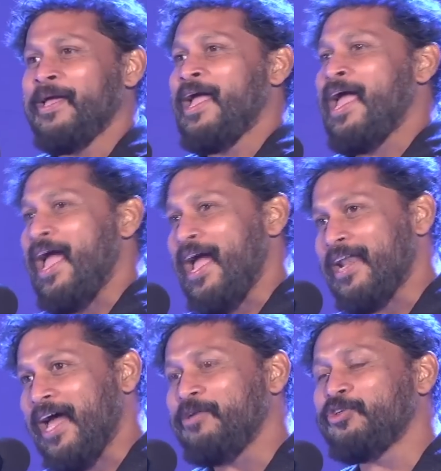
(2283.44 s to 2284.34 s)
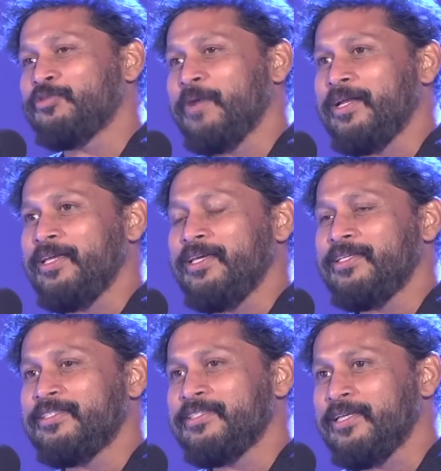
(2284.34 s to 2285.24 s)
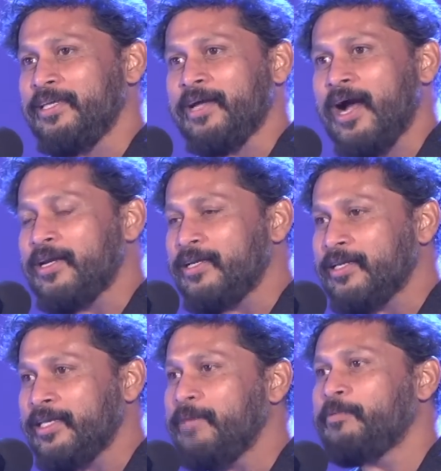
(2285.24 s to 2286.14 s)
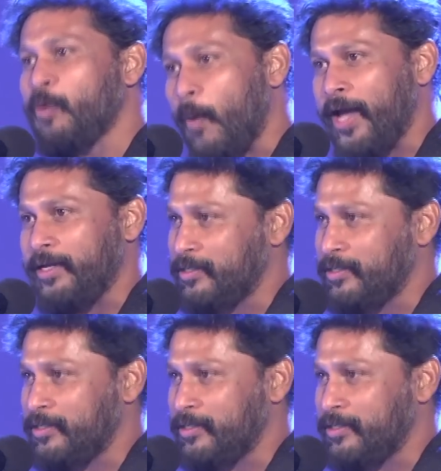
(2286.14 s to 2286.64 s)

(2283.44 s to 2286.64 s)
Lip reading: And Ayushman he can't keep quiet.